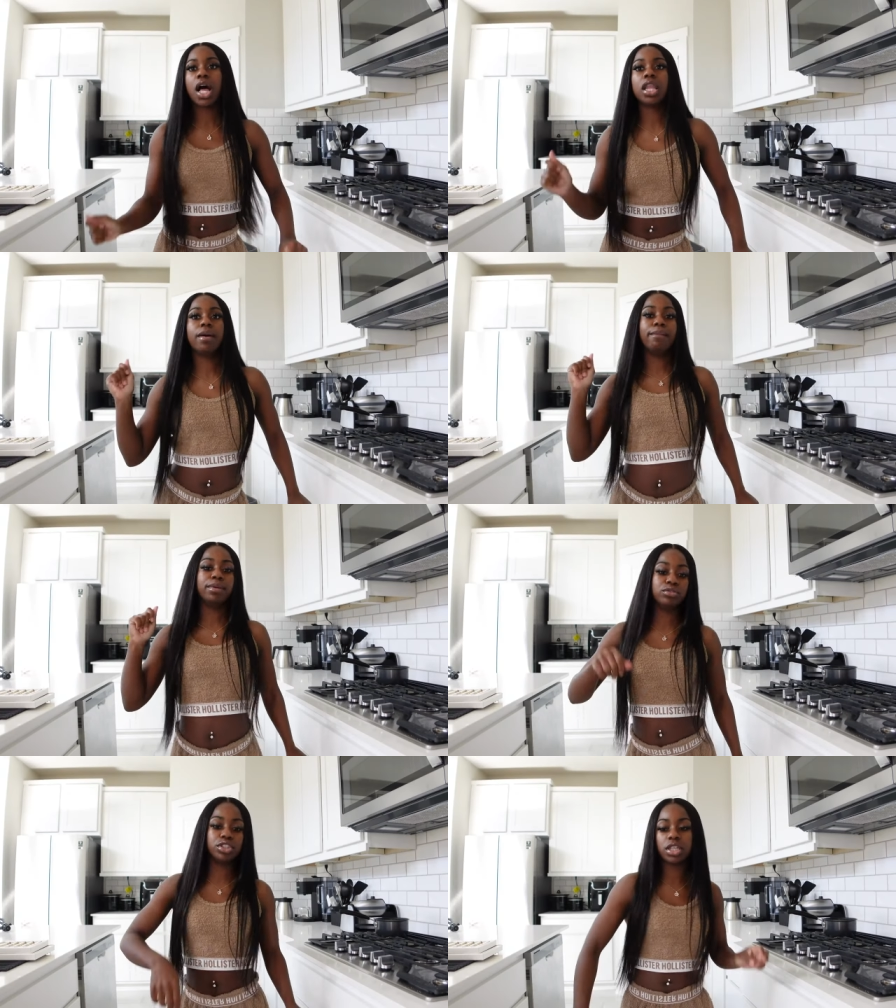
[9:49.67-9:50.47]
I look
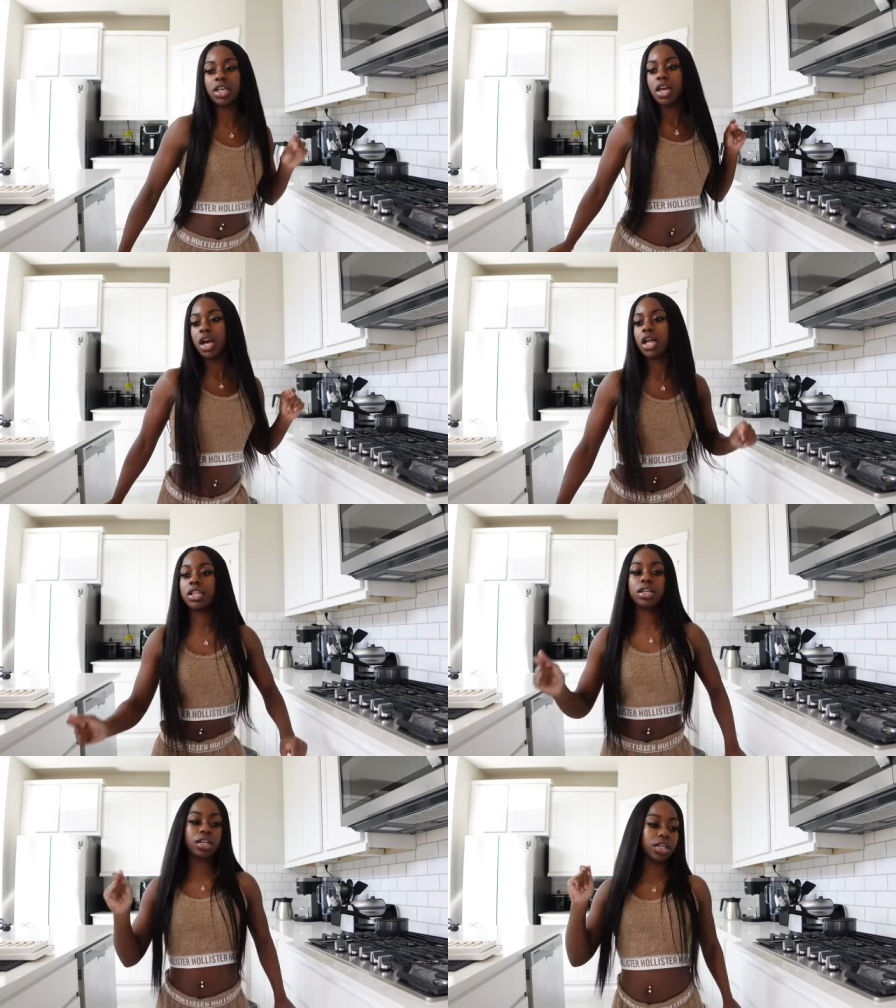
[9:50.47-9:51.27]
bougie. I
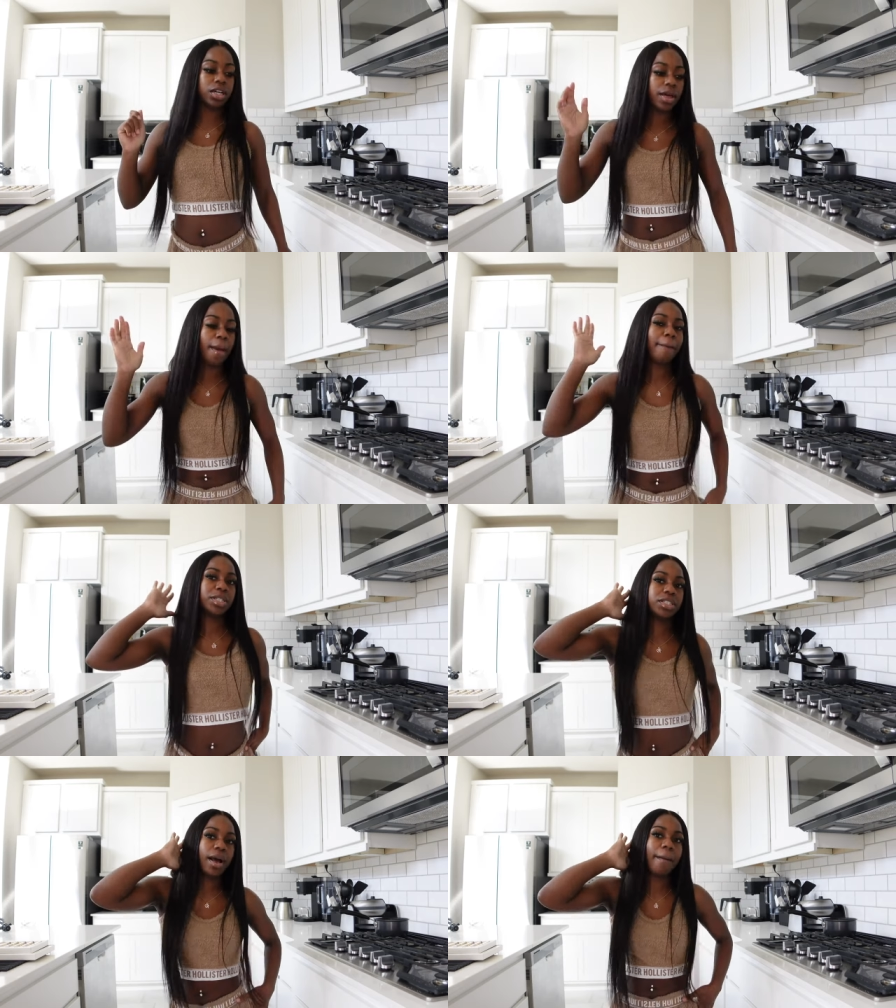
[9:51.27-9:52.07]
look hood.
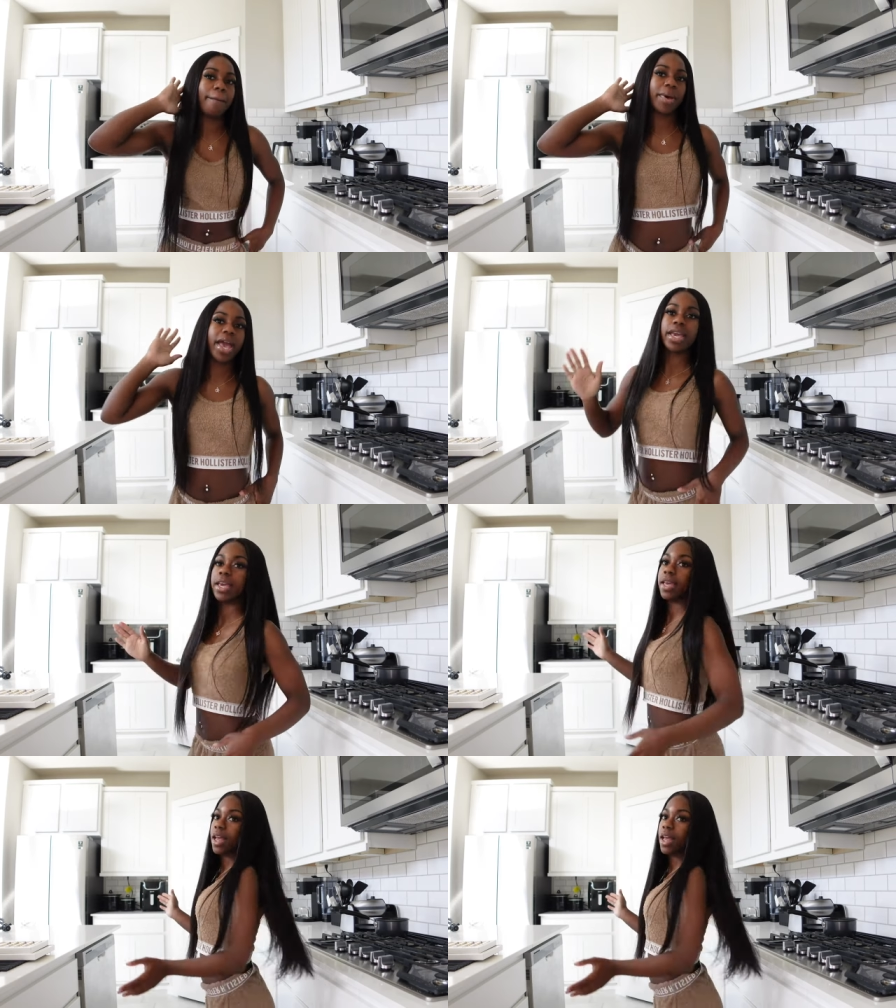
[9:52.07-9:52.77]
Bitch, I'm bang.